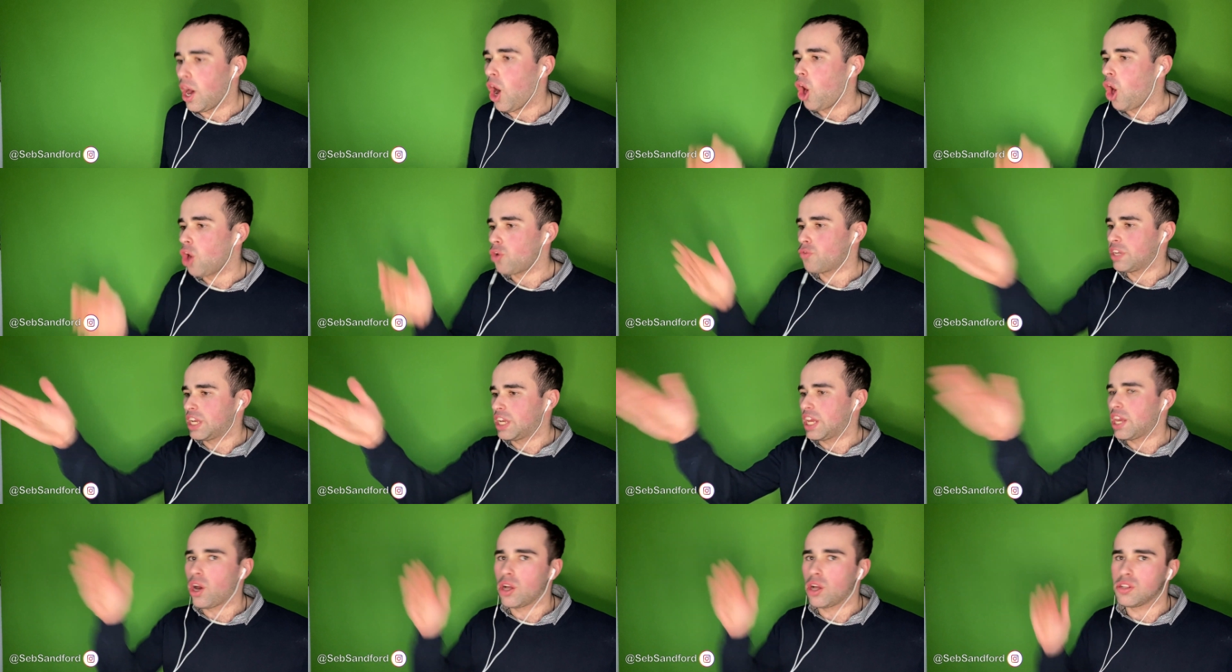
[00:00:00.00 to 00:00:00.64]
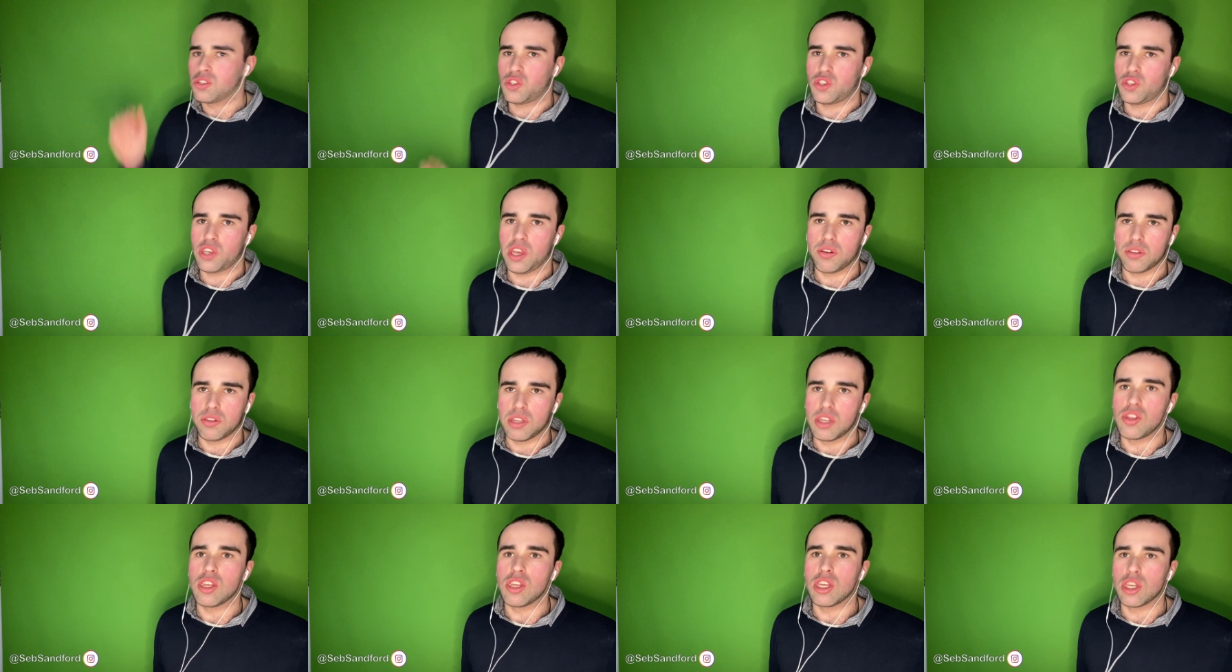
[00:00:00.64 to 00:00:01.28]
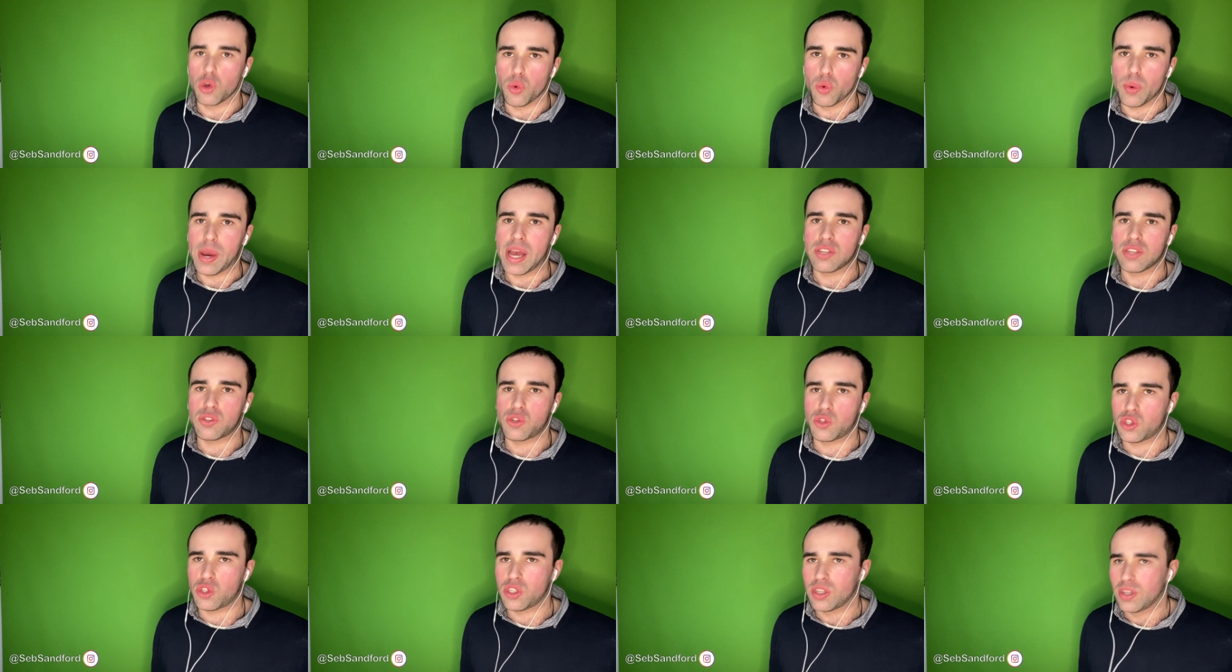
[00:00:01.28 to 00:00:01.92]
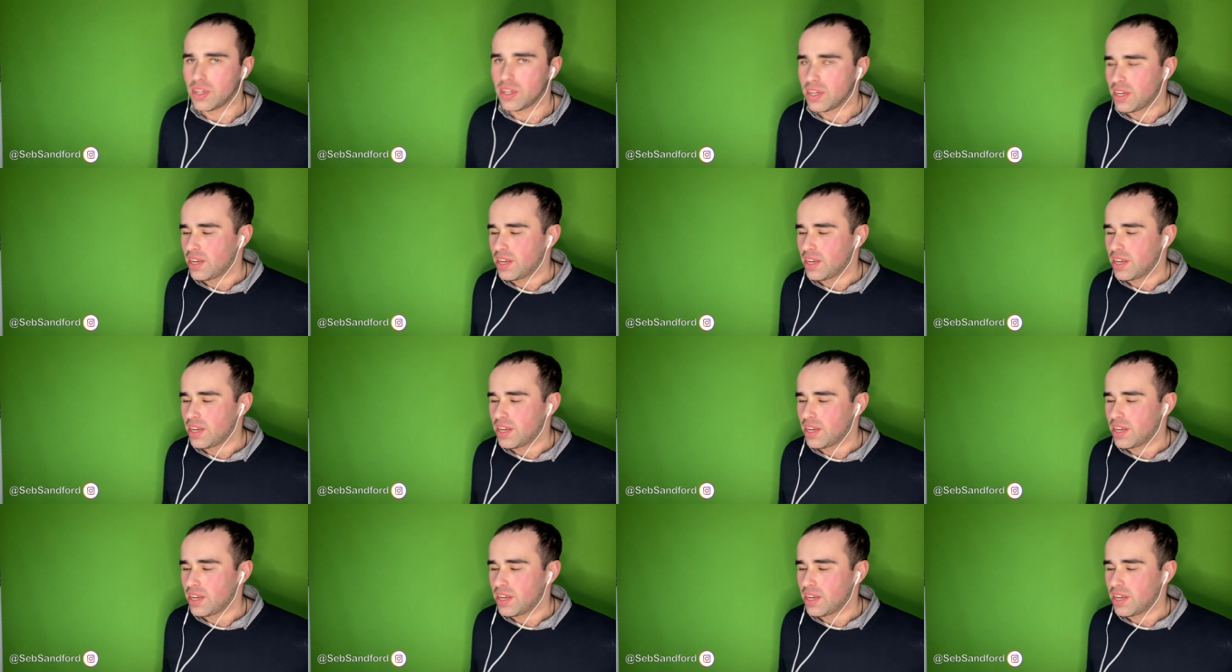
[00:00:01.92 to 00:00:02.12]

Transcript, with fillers: already on sale in the U S.